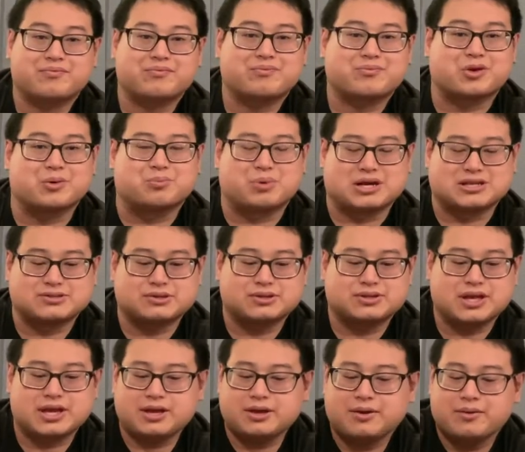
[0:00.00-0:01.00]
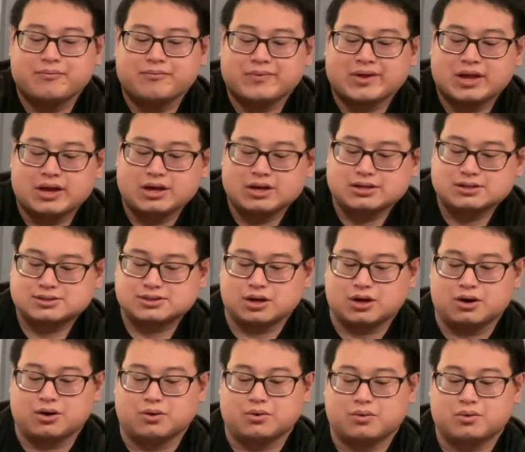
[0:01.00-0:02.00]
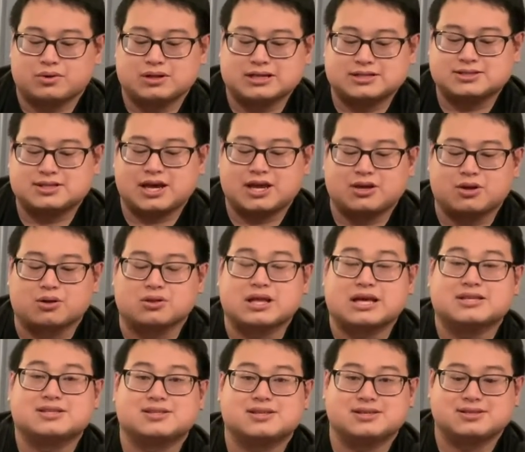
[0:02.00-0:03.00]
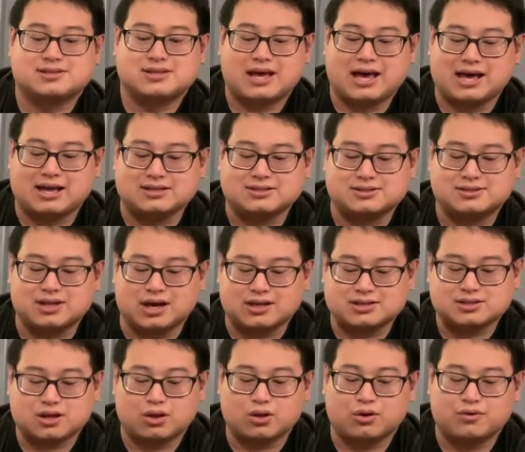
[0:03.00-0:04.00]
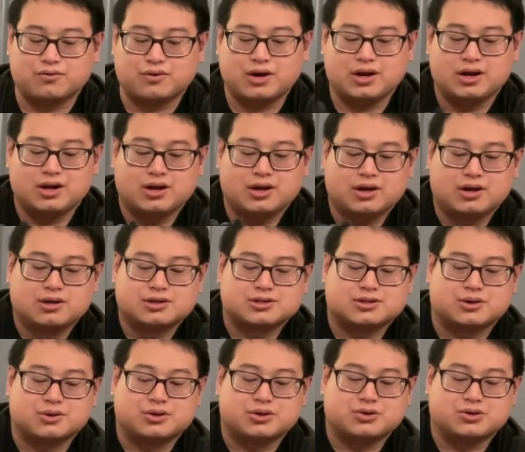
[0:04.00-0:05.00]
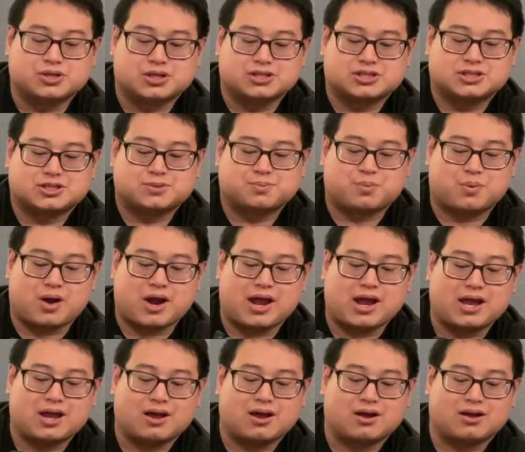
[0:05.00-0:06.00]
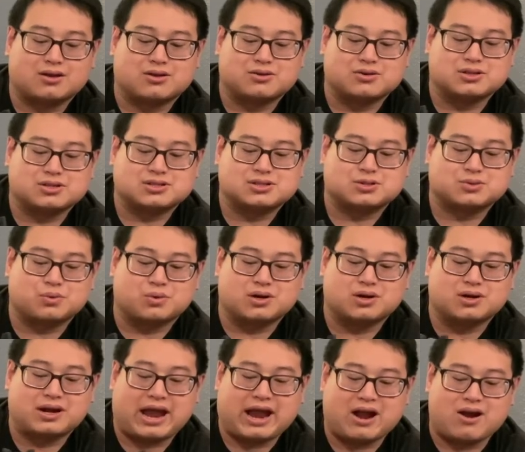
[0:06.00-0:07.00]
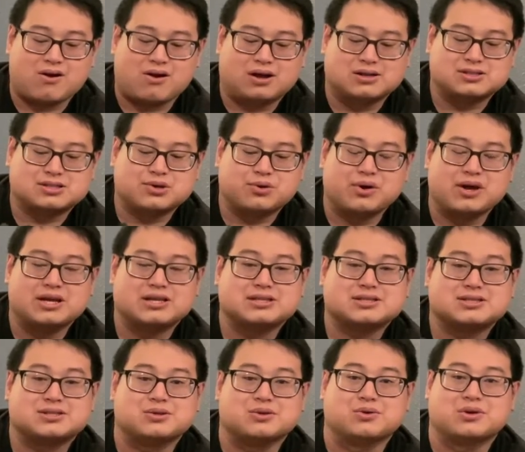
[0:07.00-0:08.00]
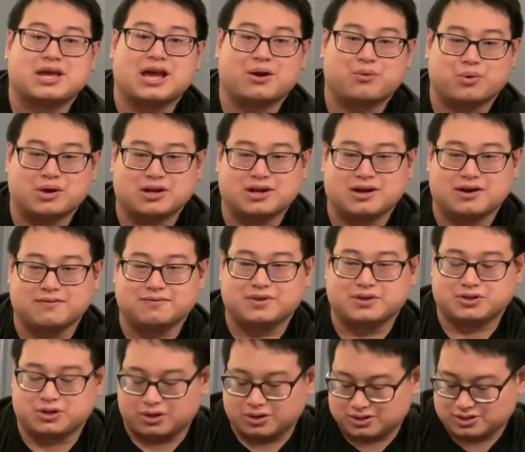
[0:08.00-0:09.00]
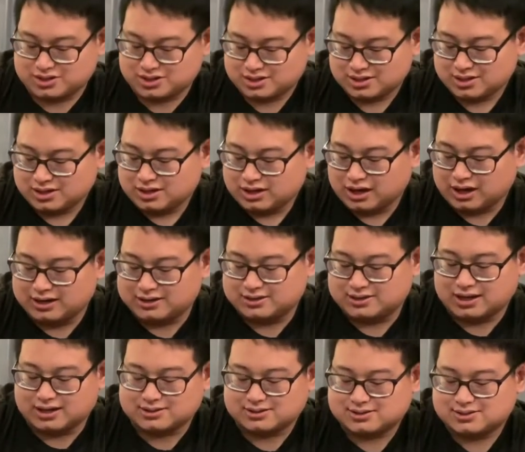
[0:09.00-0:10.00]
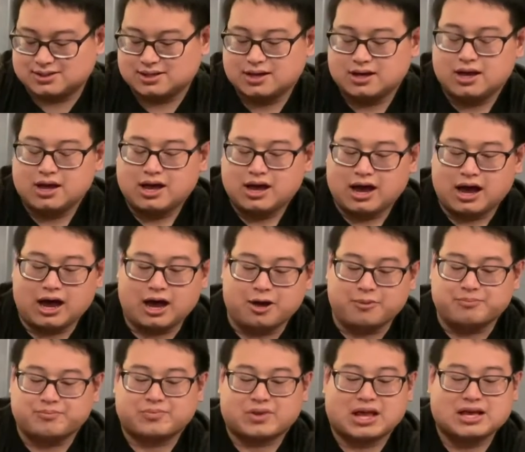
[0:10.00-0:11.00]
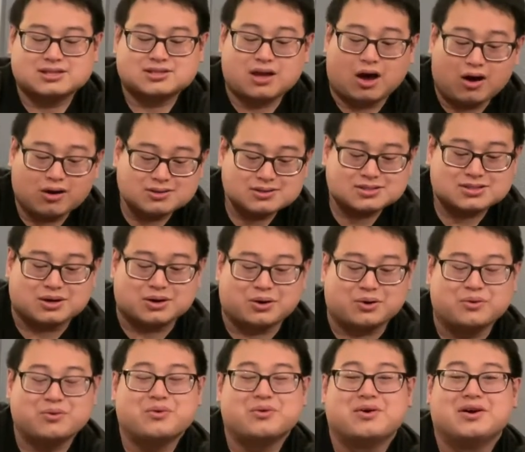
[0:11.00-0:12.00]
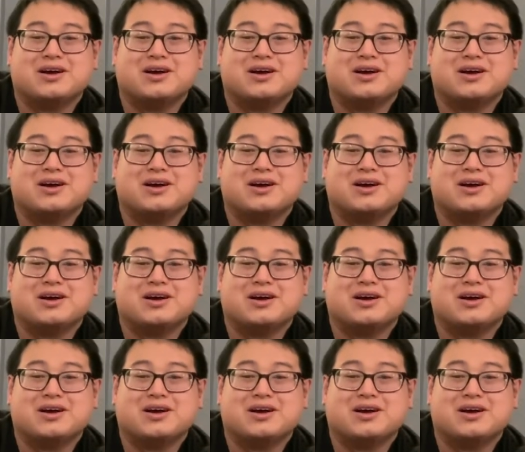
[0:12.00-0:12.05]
compressor thing. So let's say your lenses has dust all over it. So you just squirt air onto it to get rid of the dirt and dust. It also